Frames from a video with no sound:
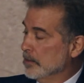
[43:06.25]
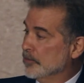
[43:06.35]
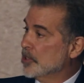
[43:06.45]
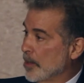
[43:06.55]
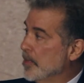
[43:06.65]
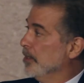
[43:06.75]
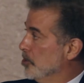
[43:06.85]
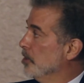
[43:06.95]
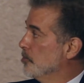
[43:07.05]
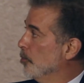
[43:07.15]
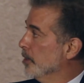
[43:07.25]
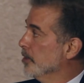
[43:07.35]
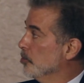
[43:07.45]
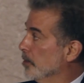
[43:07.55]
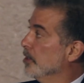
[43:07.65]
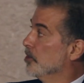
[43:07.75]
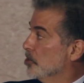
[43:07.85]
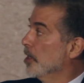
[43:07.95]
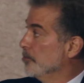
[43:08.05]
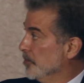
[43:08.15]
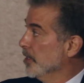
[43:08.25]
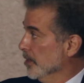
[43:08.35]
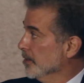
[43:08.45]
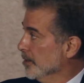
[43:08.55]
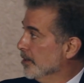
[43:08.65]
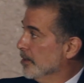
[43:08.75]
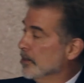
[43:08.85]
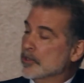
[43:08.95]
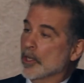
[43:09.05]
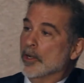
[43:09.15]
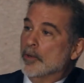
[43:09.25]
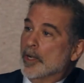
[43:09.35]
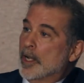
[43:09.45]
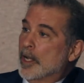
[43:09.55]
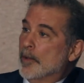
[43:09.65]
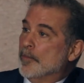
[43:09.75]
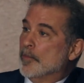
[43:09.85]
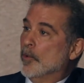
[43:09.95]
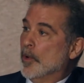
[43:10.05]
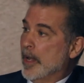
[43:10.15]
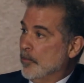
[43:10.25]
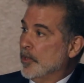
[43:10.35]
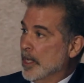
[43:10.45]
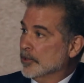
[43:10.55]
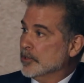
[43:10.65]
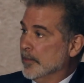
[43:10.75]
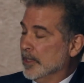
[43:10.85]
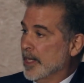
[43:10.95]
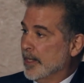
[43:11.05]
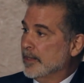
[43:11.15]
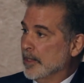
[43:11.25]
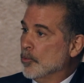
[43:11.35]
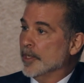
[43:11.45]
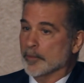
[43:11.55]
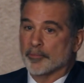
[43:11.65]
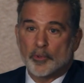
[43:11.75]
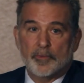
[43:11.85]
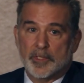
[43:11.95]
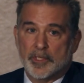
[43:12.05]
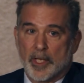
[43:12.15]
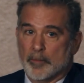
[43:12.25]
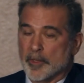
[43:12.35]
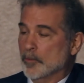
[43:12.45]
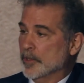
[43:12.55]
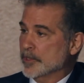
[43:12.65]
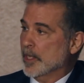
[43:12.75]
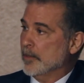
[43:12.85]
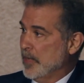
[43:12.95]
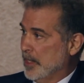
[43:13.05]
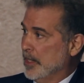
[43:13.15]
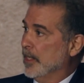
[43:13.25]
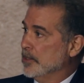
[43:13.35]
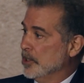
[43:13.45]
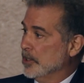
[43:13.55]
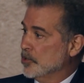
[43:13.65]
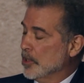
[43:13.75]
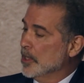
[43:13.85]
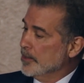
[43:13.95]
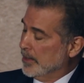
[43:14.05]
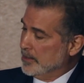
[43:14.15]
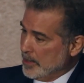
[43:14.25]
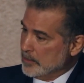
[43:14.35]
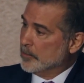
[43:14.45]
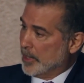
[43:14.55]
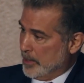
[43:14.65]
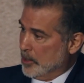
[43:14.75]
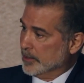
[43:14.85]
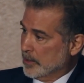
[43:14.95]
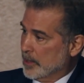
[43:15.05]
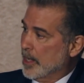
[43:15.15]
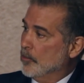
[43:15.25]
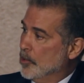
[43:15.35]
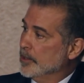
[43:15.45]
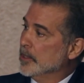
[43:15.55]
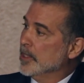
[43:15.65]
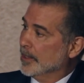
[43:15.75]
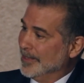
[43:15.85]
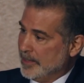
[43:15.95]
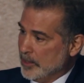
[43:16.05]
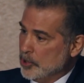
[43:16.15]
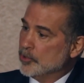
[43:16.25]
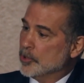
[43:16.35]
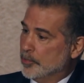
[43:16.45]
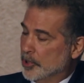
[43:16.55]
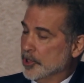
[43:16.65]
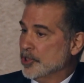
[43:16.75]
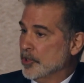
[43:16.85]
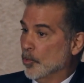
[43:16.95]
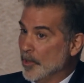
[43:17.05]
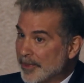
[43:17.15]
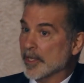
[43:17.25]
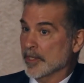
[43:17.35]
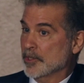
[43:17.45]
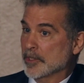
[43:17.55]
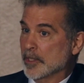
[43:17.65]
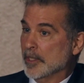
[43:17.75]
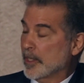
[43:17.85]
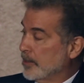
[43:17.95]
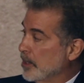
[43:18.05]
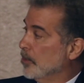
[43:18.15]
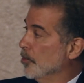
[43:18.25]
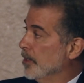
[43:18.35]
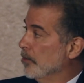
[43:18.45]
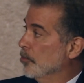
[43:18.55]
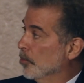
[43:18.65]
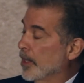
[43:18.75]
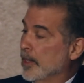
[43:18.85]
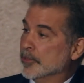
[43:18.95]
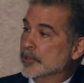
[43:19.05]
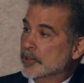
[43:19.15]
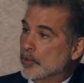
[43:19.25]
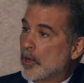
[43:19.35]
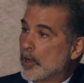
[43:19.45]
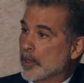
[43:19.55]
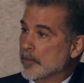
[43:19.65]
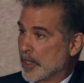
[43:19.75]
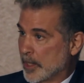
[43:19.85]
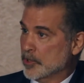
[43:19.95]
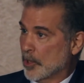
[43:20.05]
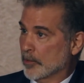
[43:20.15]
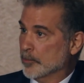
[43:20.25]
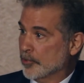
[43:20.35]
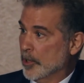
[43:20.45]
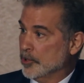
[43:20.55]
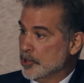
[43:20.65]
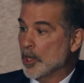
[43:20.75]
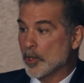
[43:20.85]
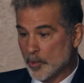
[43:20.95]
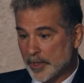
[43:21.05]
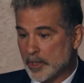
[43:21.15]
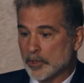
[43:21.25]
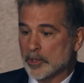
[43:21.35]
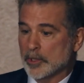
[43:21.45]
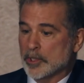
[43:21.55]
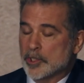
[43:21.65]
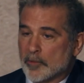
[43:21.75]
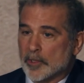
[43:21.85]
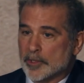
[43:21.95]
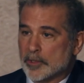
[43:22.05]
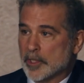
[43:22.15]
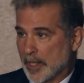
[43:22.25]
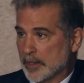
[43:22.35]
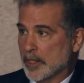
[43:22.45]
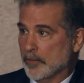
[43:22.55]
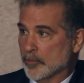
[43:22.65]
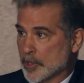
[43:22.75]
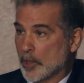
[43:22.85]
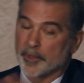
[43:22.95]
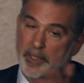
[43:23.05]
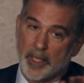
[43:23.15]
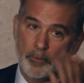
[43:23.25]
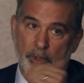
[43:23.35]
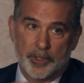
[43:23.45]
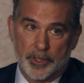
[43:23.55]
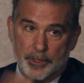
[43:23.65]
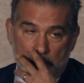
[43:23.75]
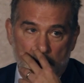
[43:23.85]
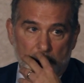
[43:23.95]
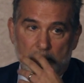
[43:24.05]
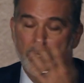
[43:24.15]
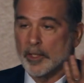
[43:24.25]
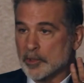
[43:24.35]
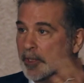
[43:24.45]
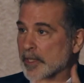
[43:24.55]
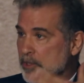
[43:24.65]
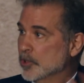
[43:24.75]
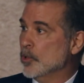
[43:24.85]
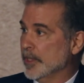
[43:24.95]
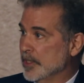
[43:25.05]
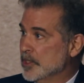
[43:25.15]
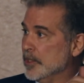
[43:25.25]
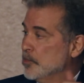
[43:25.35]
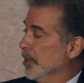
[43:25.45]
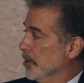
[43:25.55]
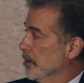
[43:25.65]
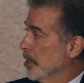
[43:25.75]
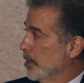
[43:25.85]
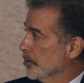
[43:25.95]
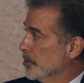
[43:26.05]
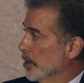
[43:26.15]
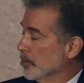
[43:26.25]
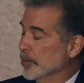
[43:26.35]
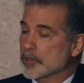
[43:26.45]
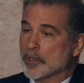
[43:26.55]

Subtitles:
Some AGs bought into it, some didn't. So, and we ultimately, I think what improved the settlement was that many AGs that didn't buy onto that one continued to push with us. I think we were able to harmonize our approach with the attorneys general to get the result we did, which is ultimately it's a $26 billion settlement.